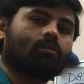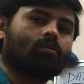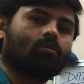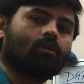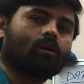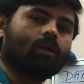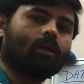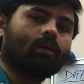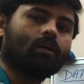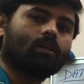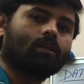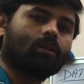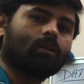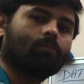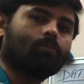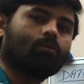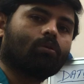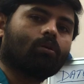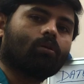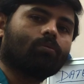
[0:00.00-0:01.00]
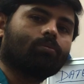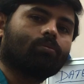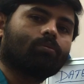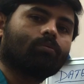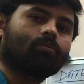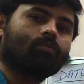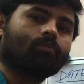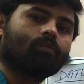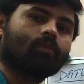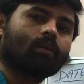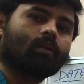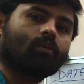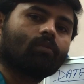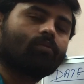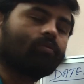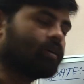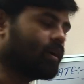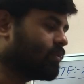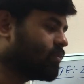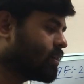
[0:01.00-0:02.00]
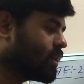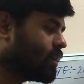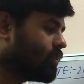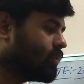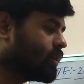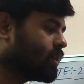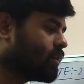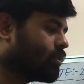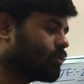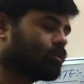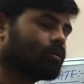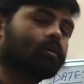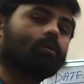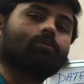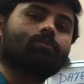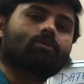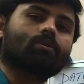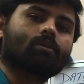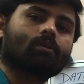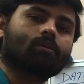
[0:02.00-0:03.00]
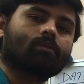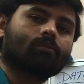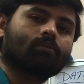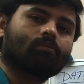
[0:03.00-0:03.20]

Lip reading: okay, number of favorable outcomes,